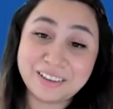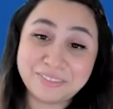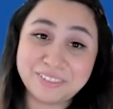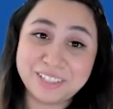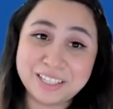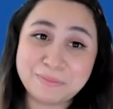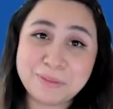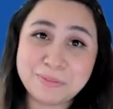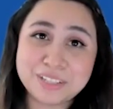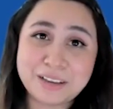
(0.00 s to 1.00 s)
Definitely. The
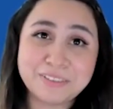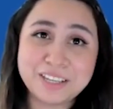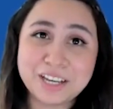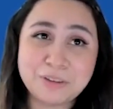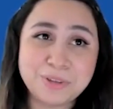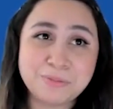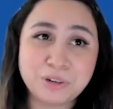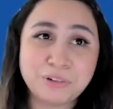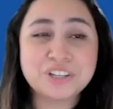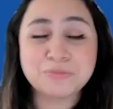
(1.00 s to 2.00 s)
people definitely help you
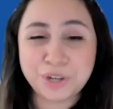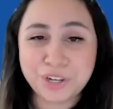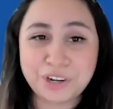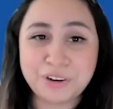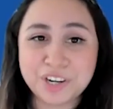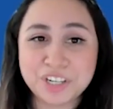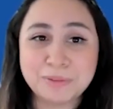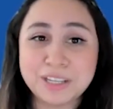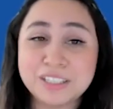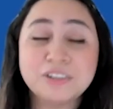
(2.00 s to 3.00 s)
progress more in your careers.
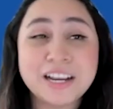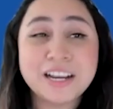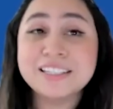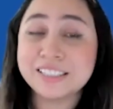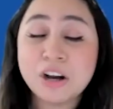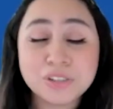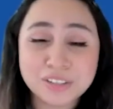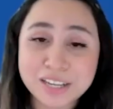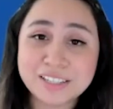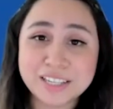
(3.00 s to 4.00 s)
It's great. It's also
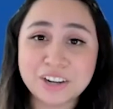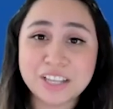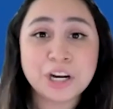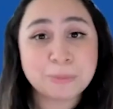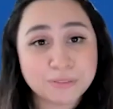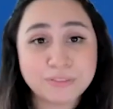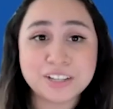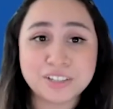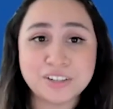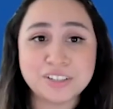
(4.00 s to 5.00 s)
nice to hear that your
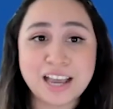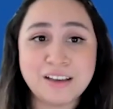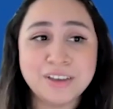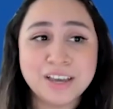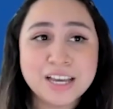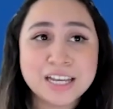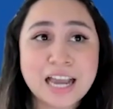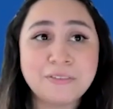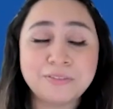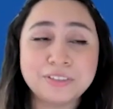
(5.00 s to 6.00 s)
professors have
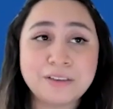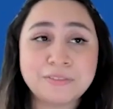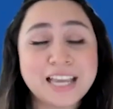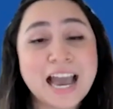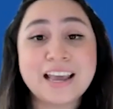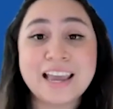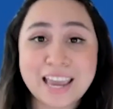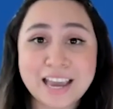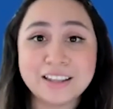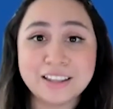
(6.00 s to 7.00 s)
definitely had a
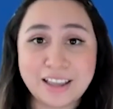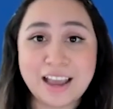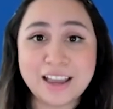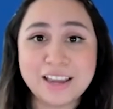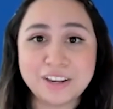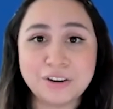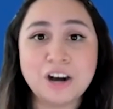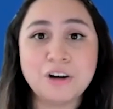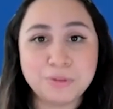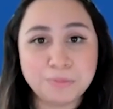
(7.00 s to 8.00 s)
hand in that and, you know,
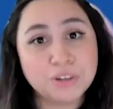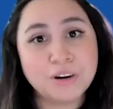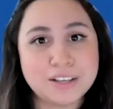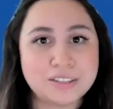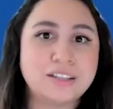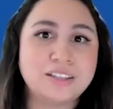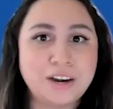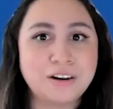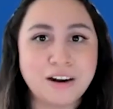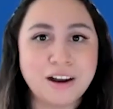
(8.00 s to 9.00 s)
help you progress
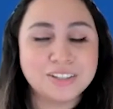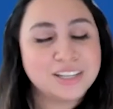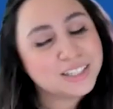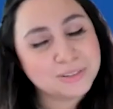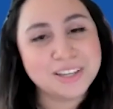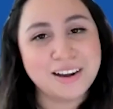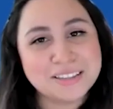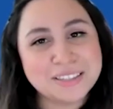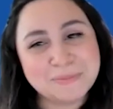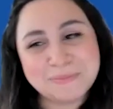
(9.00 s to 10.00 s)
later on. So that's really
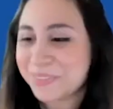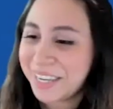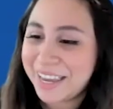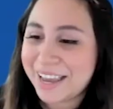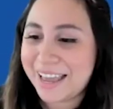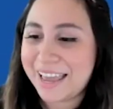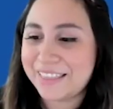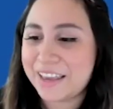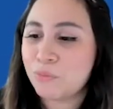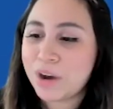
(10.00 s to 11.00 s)
awesome.
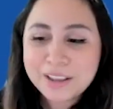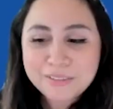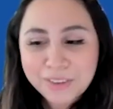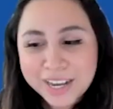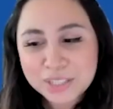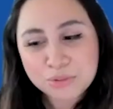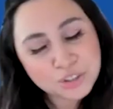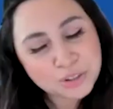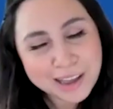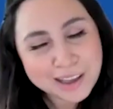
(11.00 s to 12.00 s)
And then what advice would
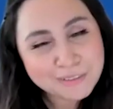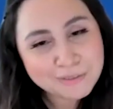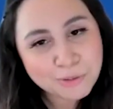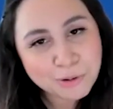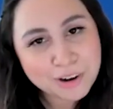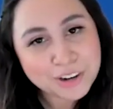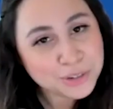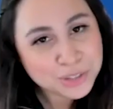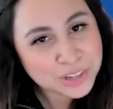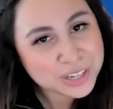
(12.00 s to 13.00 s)
you have for
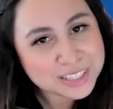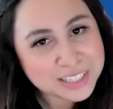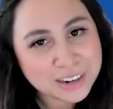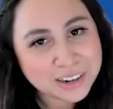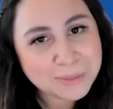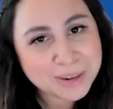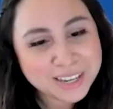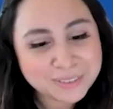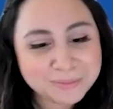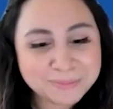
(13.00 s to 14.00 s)
new students that are coming
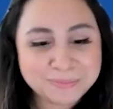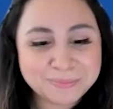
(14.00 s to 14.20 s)
in?